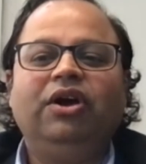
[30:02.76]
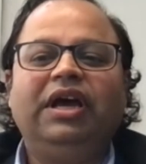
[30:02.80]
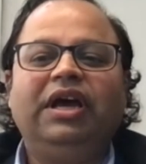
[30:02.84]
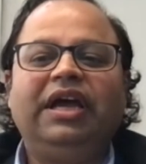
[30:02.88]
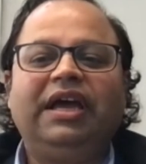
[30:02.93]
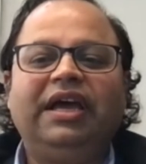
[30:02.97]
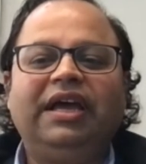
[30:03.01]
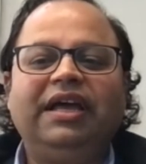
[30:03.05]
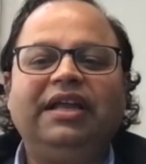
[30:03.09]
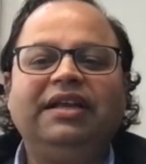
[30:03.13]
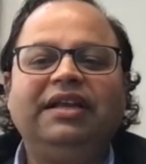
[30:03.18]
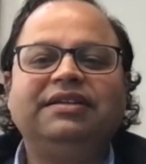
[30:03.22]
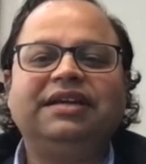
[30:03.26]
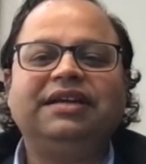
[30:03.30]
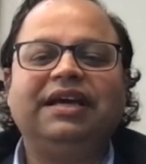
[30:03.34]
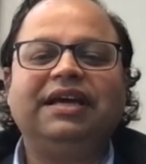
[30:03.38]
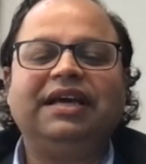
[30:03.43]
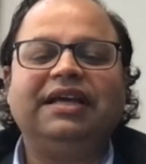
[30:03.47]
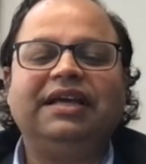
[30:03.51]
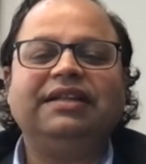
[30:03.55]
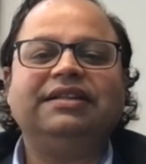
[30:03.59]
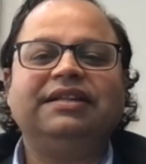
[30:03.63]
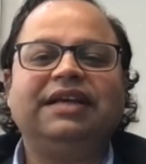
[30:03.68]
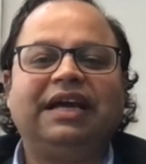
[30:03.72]
and
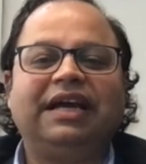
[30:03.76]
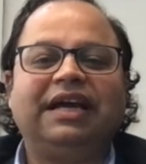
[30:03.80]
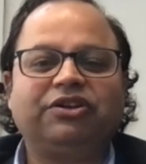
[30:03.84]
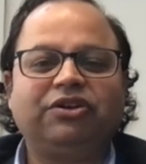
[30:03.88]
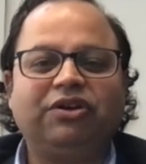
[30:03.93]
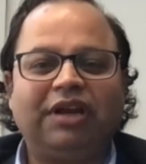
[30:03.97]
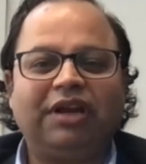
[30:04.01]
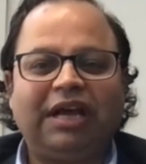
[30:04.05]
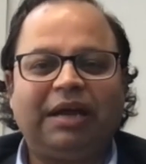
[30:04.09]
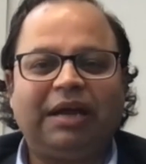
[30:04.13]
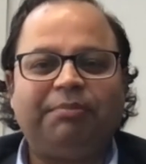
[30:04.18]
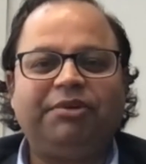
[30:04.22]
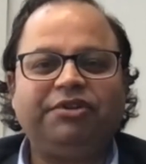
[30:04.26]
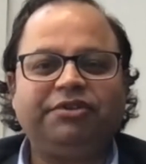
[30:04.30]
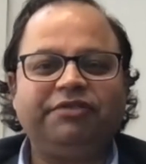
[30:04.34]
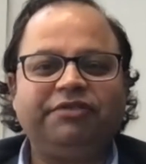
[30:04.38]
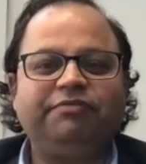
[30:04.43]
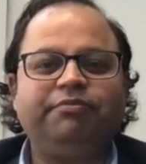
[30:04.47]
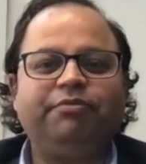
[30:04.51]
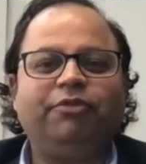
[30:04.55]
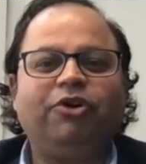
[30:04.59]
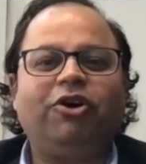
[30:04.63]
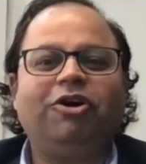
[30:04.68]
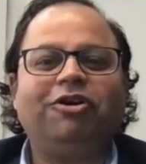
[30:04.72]
and that collaborative
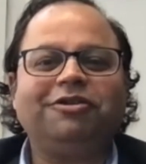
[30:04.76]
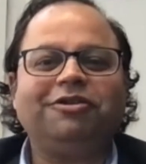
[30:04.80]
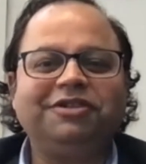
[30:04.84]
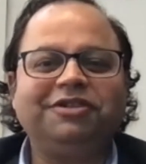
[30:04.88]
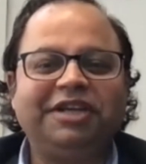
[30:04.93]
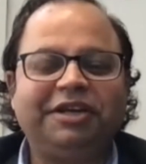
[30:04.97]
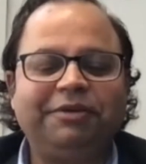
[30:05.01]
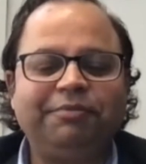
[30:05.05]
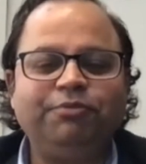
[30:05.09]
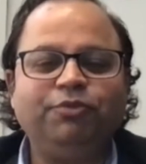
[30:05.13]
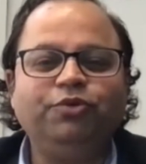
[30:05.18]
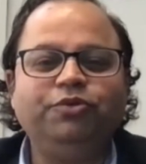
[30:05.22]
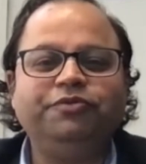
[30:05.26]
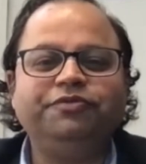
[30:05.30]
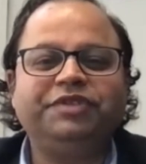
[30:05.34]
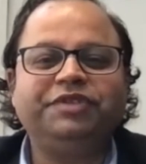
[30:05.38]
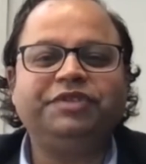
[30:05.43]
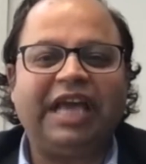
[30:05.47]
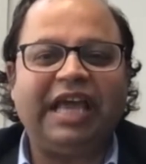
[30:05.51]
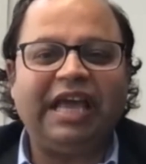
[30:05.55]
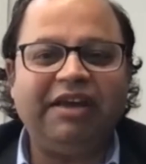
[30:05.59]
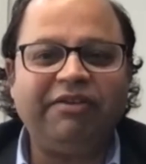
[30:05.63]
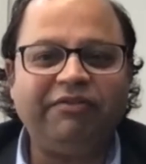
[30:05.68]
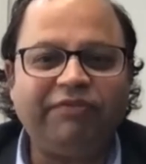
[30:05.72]
model that moves
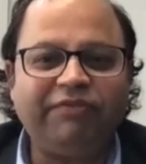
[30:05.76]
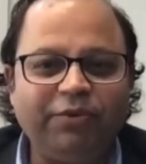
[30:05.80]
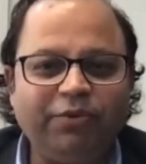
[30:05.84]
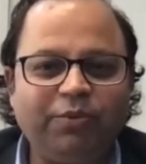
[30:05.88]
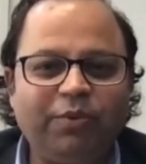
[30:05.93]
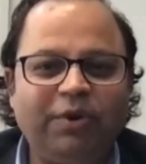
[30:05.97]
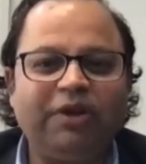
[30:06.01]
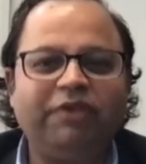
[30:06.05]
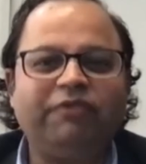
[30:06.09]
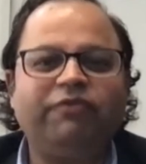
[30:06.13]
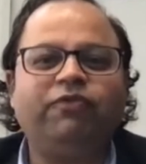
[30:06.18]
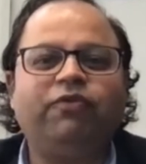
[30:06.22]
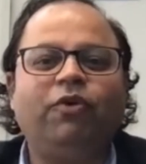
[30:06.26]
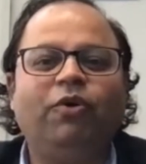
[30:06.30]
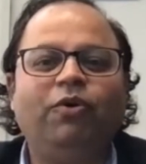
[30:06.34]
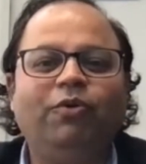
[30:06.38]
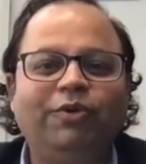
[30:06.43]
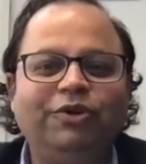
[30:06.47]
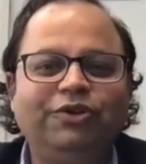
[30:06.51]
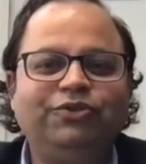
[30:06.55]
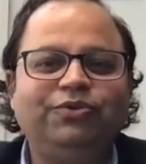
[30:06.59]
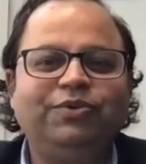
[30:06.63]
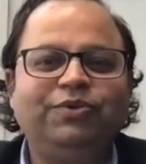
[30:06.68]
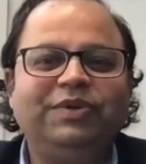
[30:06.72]
everyone
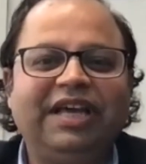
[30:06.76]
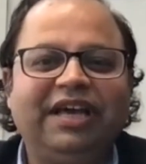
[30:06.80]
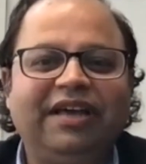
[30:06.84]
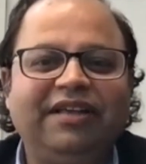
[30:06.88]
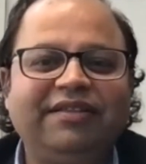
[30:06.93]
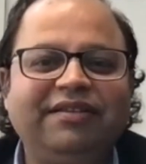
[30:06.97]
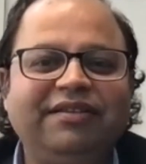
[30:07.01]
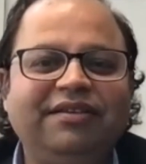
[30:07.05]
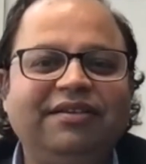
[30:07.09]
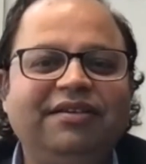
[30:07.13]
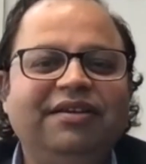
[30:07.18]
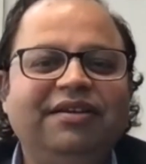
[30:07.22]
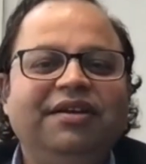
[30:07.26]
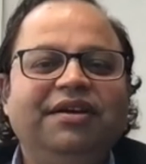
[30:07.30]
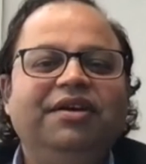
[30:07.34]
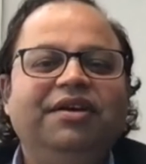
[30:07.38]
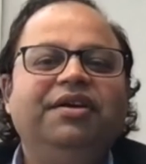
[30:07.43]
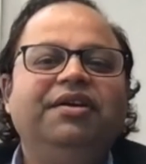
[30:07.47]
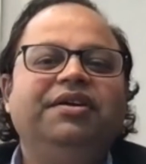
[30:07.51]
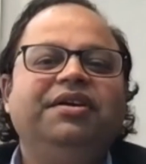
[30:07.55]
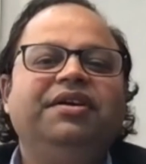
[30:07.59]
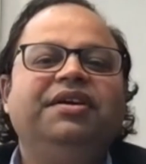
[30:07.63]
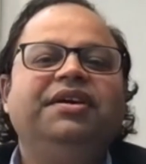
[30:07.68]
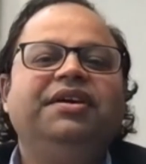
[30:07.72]
forward together
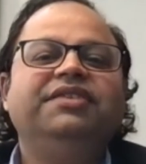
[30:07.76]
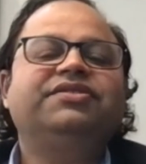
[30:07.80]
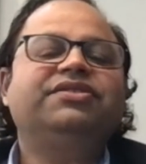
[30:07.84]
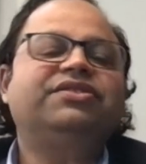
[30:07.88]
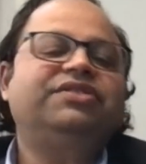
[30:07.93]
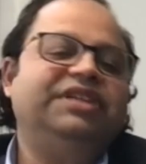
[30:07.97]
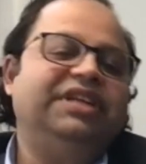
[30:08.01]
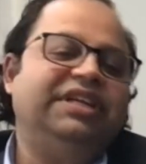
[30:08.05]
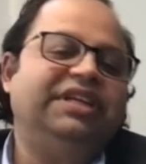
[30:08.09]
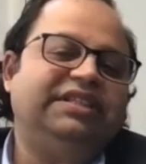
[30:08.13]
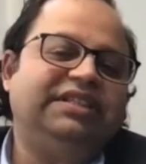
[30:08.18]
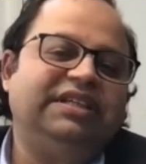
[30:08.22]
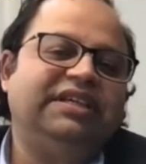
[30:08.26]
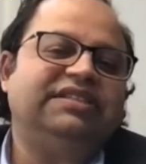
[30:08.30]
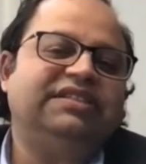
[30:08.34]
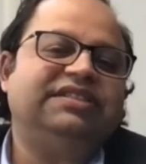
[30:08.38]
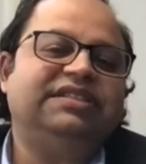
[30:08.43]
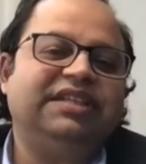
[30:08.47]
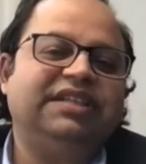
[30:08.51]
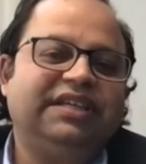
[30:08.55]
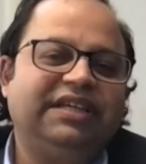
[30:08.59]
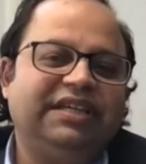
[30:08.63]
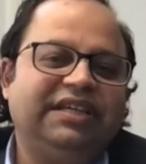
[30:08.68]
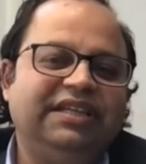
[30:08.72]
is creating a
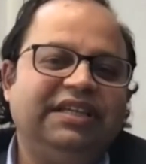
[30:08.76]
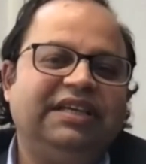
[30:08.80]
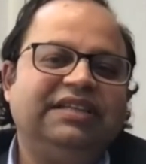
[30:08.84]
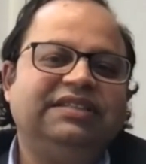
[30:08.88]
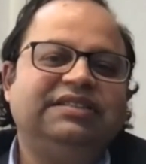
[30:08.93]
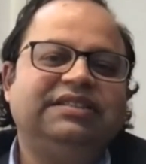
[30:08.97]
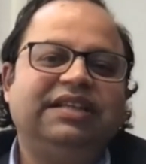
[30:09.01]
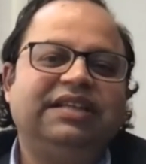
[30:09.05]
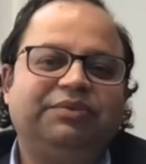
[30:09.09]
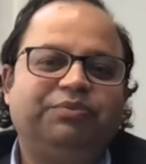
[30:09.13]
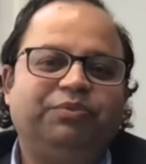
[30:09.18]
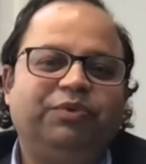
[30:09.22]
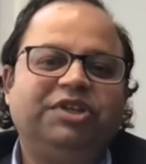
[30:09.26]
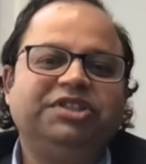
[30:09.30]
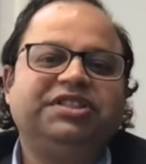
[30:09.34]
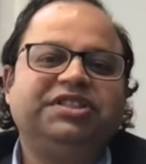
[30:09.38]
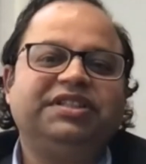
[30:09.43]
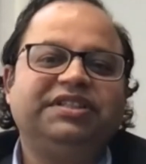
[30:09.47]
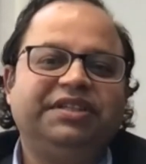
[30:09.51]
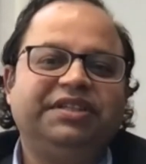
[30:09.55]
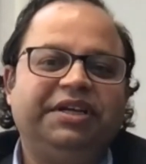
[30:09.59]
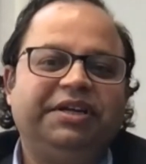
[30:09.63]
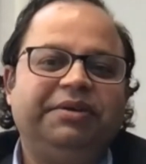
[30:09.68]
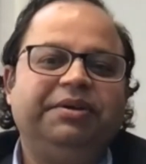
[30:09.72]
stickiness that
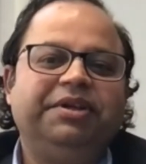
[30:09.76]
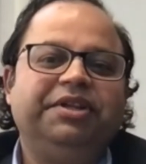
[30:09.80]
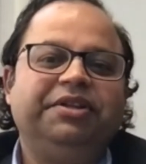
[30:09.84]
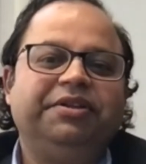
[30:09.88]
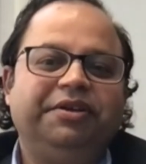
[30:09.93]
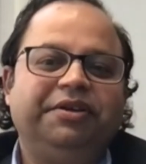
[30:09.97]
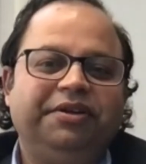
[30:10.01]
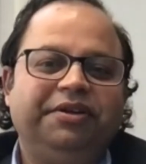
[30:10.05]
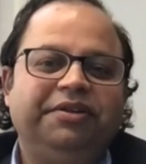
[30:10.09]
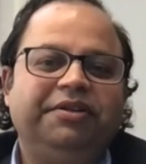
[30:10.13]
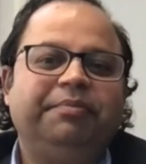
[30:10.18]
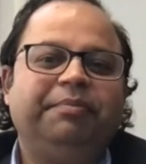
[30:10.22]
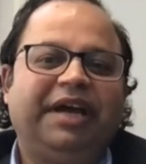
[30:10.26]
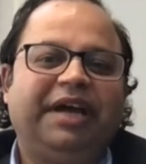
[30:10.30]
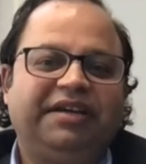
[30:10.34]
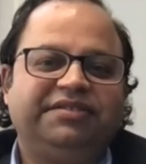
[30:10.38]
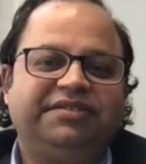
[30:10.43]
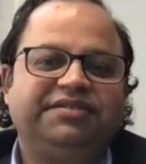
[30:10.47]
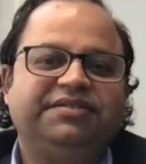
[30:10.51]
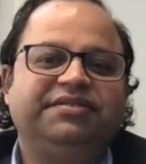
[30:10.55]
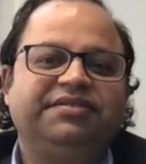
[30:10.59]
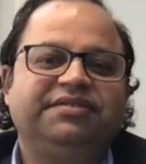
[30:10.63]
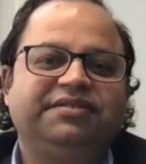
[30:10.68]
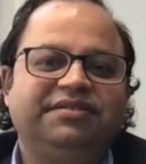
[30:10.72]
wasn't there in, in the
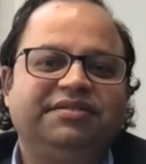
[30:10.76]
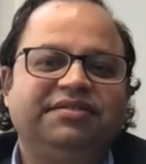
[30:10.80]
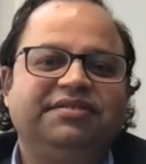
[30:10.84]
past